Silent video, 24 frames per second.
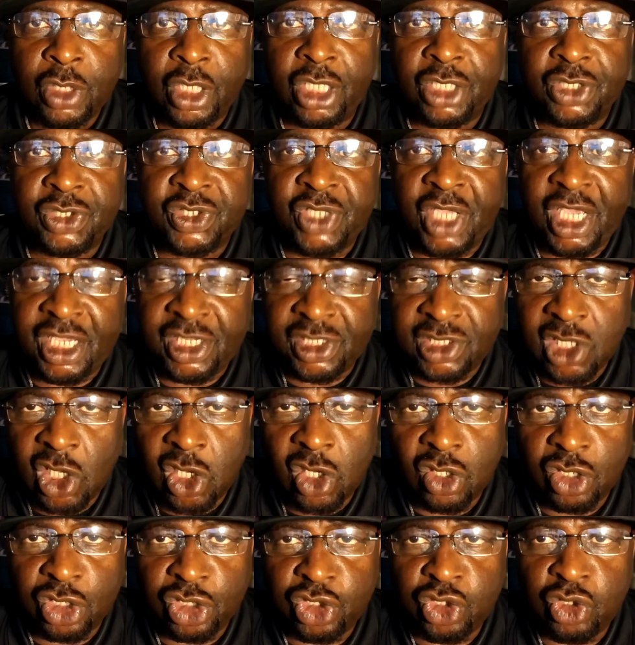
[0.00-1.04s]
and say, as
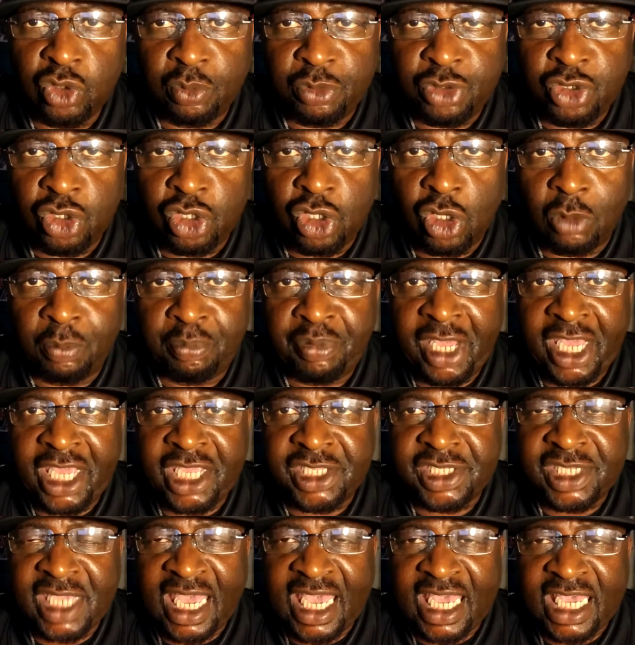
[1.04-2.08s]
long as you know,
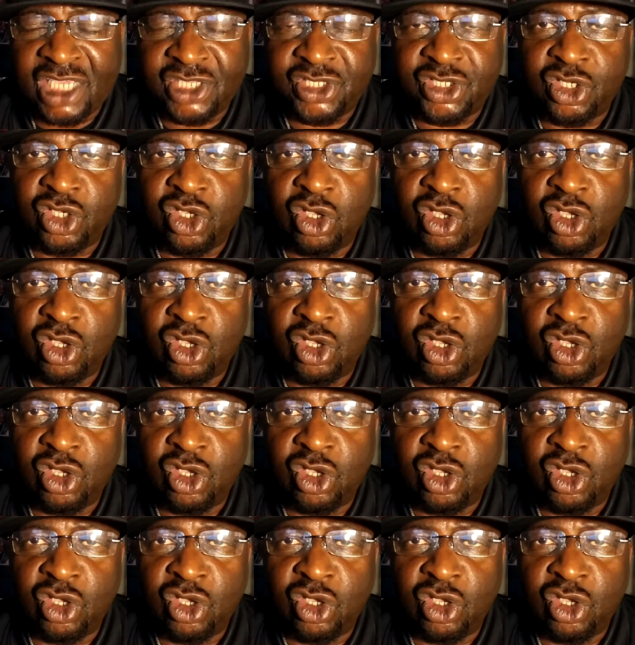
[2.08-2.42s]
pay tithes